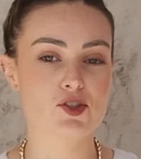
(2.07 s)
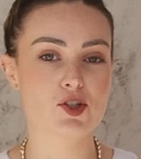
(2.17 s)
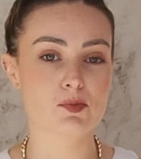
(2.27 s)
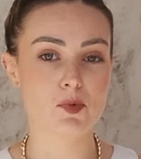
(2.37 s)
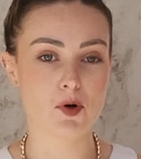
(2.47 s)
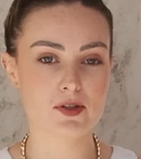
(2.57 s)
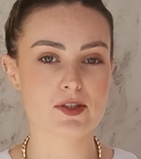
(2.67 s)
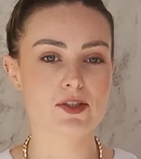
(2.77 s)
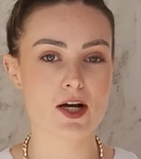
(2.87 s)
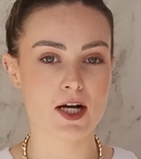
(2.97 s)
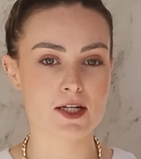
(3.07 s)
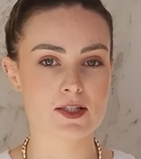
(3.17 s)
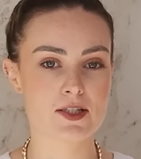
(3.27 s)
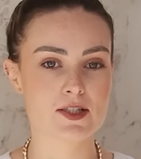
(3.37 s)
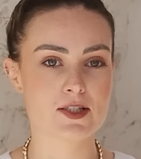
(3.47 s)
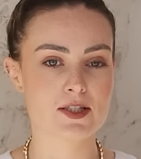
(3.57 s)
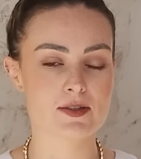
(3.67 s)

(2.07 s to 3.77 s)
to mourn the loss